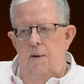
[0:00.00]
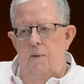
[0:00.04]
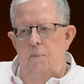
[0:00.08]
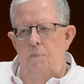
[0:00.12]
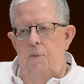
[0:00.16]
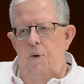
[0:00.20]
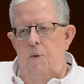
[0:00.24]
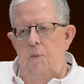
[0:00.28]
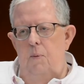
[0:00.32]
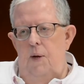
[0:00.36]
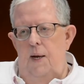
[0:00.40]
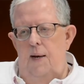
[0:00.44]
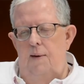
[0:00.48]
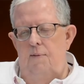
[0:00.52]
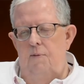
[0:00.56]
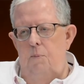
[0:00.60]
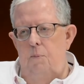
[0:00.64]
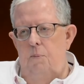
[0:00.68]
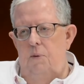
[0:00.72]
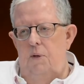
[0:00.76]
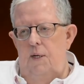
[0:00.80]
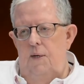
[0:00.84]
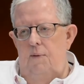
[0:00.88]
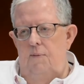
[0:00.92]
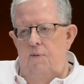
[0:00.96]
but we haven't
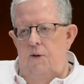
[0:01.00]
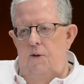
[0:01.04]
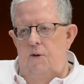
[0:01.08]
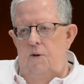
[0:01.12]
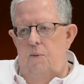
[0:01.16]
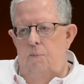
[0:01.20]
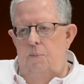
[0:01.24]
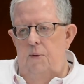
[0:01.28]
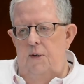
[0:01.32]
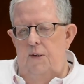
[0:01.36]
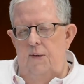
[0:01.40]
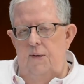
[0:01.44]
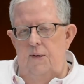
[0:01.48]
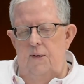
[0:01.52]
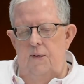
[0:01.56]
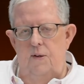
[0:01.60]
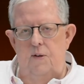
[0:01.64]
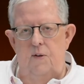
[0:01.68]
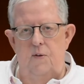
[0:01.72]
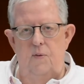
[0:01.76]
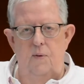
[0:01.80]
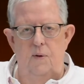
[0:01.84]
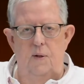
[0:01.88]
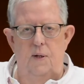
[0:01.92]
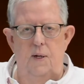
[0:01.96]
believed in your
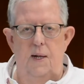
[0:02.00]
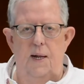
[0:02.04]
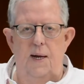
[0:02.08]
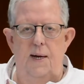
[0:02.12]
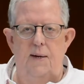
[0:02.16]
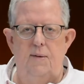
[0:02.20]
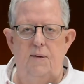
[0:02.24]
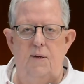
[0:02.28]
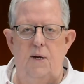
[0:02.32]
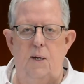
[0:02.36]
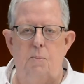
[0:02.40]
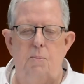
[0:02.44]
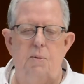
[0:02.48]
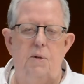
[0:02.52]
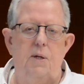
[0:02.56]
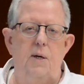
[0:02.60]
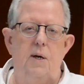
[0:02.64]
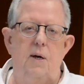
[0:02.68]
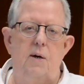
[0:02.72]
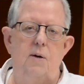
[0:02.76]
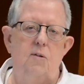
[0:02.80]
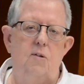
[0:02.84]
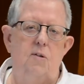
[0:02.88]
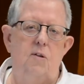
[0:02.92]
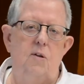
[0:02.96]
business for the last couple of
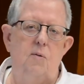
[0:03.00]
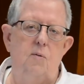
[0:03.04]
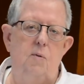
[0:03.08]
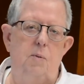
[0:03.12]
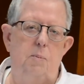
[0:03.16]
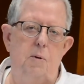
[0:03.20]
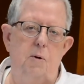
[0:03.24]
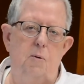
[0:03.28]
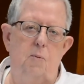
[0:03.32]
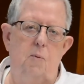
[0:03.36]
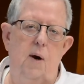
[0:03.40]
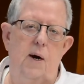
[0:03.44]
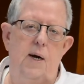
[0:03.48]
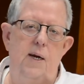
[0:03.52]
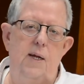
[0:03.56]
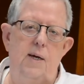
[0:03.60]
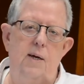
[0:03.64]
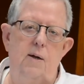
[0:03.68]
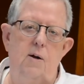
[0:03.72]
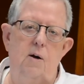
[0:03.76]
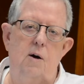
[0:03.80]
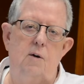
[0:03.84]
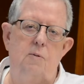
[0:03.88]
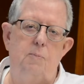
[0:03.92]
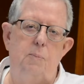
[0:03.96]
years. So we've been writing
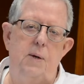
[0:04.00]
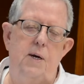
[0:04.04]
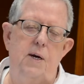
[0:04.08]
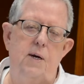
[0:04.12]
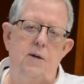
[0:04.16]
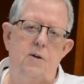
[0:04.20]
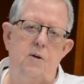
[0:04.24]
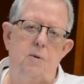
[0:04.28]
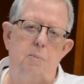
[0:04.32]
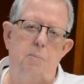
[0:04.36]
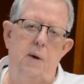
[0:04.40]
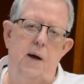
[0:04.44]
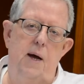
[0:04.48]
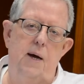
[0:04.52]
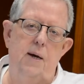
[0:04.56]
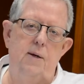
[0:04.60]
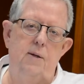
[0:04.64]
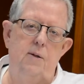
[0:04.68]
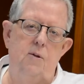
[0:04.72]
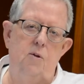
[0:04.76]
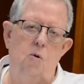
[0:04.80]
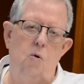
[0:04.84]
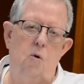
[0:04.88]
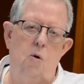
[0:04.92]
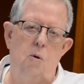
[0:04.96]
it off behind your back
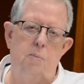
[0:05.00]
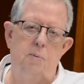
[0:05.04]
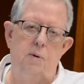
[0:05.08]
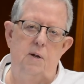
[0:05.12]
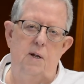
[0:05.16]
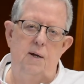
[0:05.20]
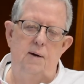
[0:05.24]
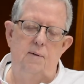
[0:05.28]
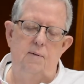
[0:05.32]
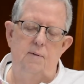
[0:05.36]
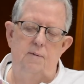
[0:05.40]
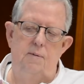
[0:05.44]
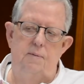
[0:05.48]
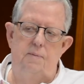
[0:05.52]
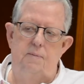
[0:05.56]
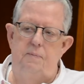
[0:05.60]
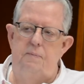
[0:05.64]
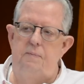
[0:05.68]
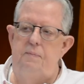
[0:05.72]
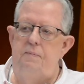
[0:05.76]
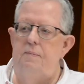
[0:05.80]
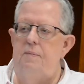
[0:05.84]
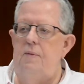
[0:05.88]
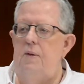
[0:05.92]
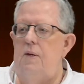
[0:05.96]
at the corporate level.
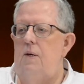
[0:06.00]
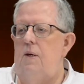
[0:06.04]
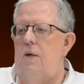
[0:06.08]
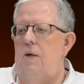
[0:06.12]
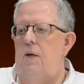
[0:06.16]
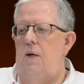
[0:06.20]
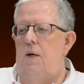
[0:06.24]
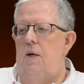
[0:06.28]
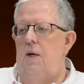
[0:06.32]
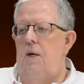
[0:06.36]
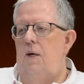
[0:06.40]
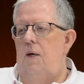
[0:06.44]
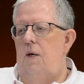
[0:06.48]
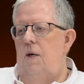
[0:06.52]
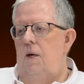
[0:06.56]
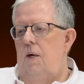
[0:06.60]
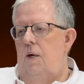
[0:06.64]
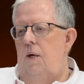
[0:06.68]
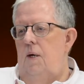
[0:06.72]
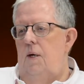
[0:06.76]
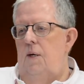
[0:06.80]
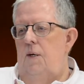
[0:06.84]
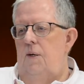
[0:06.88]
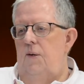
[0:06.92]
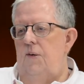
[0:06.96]

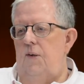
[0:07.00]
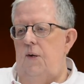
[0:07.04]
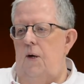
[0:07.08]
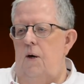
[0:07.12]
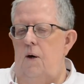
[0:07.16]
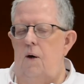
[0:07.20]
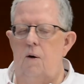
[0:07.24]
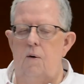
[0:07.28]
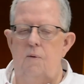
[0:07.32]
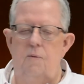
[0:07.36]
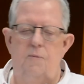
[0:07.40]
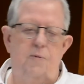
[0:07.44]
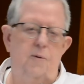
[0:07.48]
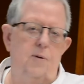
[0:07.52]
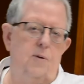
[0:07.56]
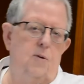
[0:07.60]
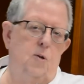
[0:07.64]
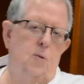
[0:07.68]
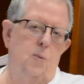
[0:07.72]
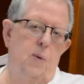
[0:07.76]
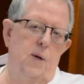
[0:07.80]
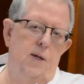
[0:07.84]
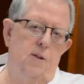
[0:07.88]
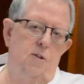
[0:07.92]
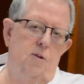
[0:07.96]
So
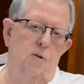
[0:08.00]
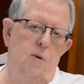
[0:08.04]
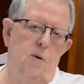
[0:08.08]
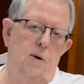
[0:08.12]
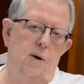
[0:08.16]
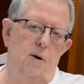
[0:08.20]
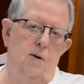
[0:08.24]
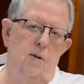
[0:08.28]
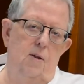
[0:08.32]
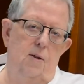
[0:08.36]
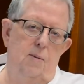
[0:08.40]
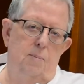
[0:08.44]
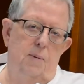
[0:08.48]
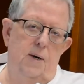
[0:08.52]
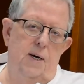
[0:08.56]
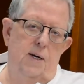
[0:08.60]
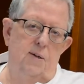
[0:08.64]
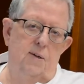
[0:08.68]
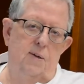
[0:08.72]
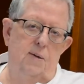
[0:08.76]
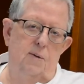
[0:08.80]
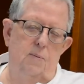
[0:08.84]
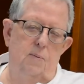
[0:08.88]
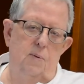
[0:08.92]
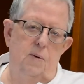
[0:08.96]
first we get thrown under the
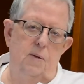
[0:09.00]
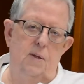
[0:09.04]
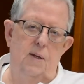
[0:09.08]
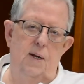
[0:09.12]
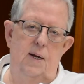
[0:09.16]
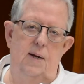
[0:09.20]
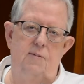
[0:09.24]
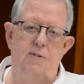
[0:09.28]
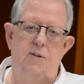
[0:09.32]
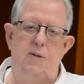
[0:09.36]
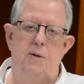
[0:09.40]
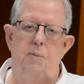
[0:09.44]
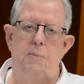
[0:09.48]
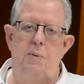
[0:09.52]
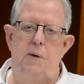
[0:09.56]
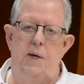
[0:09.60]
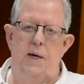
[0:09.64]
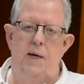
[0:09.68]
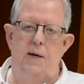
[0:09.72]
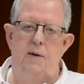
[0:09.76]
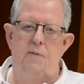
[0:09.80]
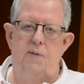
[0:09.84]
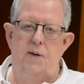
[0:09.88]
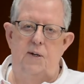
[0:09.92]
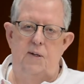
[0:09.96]
bus with an
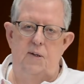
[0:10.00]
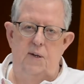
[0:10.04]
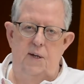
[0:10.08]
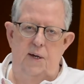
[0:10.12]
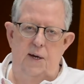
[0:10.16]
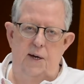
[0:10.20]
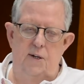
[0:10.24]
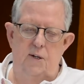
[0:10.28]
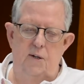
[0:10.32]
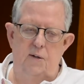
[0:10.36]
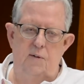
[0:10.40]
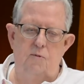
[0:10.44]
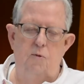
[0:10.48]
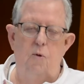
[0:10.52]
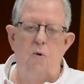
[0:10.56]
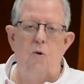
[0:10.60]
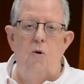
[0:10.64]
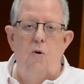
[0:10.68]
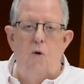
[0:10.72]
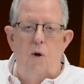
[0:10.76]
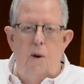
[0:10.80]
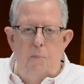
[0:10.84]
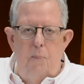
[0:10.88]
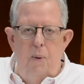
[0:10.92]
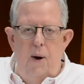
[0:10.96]
FCPA investigation,
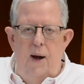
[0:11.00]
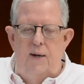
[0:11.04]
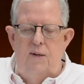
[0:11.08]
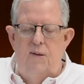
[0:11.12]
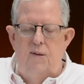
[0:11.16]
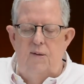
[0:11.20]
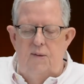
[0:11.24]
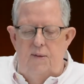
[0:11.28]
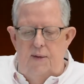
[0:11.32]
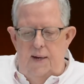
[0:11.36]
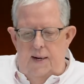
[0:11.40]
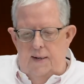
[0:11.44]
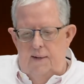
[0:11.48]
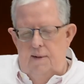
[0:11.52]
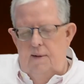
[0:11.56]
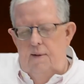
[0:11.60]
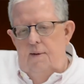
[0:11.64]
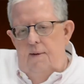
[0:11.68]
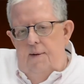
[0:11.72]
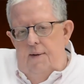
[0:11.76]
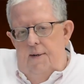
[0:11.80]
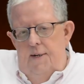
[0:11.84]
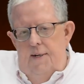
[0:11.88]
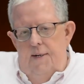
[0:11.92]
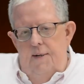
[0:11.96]
Foreign Corrupt Practices Act.
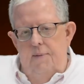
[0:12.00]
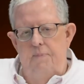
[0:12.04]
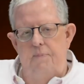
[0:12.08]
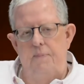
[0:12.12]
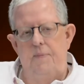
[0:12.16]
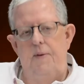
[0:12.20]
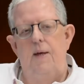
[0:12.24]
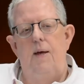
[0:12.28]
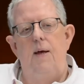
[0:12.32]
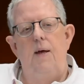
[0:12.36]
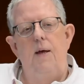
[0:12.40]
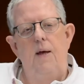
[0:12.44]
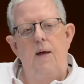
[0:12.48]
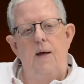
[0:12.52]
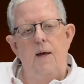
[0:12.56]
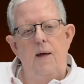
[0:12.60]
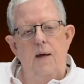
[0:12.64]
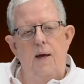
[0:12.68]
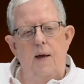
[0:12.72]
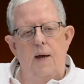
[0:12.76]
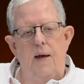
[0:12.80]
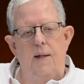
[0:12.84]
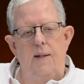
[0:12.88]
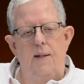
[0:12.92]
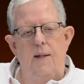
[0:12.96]

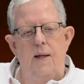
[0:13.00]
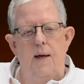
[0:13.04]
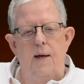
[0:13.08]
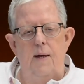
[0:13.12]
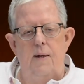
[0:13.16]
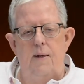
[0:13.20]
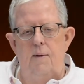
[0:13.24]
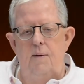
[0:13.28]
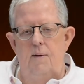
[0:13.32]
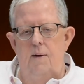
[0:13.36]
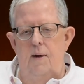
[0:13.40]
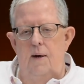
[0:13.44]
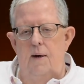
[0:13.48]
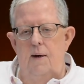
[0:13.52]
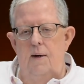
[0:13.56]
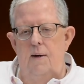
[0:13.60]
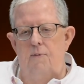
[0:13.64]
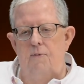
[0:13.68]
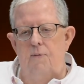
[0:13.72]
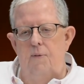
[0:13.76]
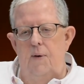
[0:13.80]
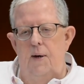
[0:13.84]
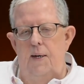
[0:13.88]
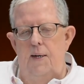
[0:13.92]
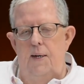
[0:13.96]
And then I
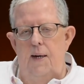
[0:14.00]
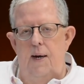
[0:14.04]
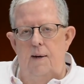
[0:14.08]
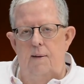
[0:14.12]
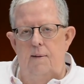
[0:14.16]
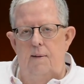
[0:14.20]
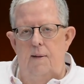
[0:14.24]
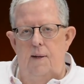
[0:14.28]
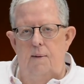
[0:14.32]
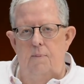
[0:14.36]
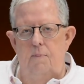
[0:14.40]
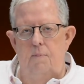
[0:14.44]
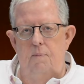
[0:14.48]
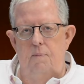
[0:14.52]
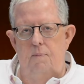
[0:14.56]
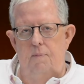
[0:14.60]
find out that